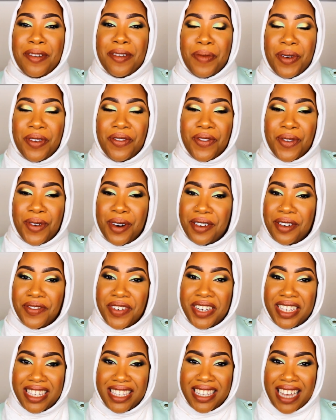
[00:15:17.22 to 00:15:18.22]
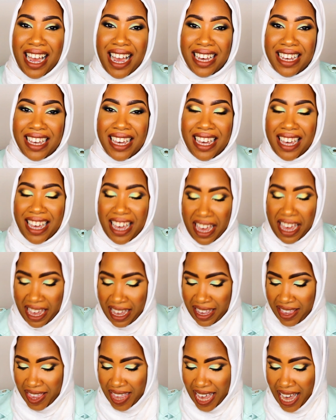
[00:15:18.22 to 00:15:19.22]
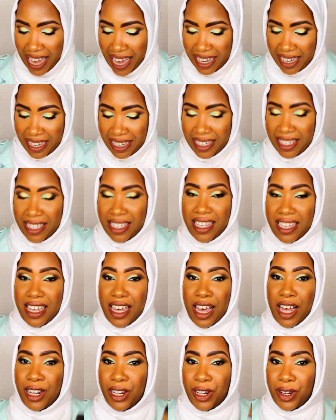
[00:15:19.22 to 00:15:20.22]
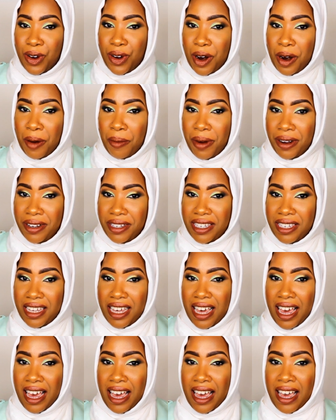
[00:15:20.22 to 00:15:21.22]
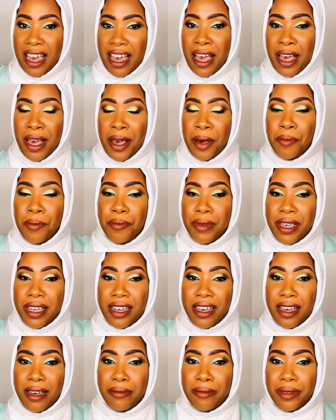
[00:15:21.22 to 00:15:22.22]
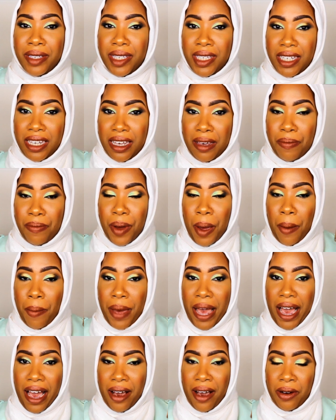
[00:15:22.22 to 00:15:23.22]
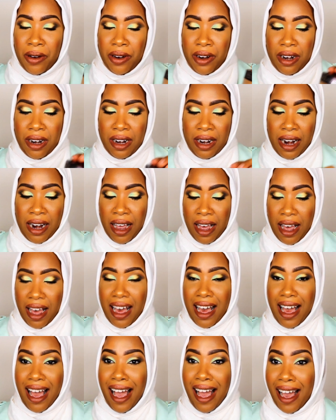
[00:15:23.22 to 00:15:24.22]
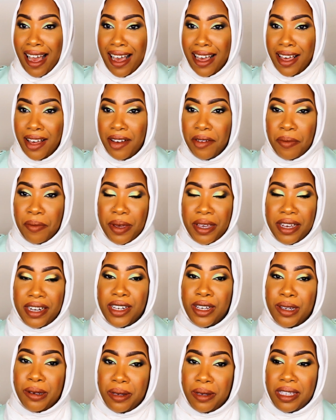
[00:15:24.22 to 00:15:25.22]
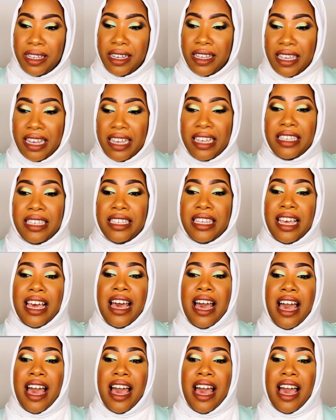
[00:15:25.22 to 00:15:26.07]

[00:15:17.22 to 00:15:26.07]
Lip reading: before restocking. And that is the Laura Mercier medium deep powder. I have been using this